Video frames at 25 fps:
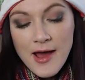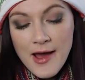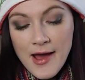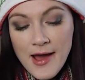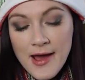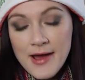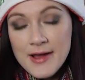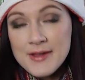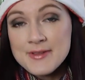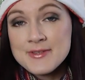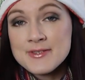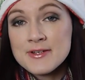
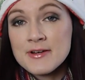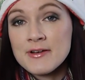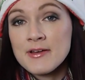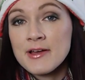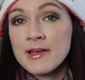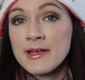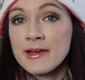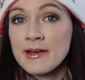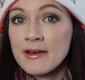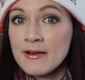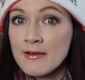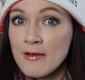hands are
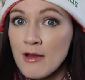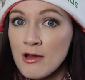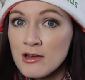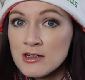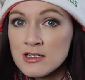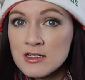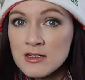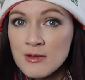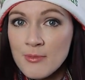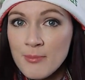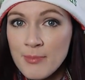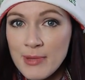looking a
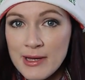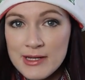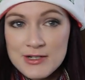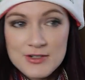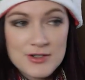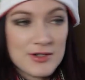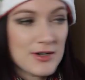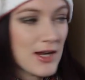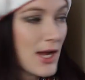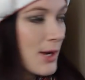lot better.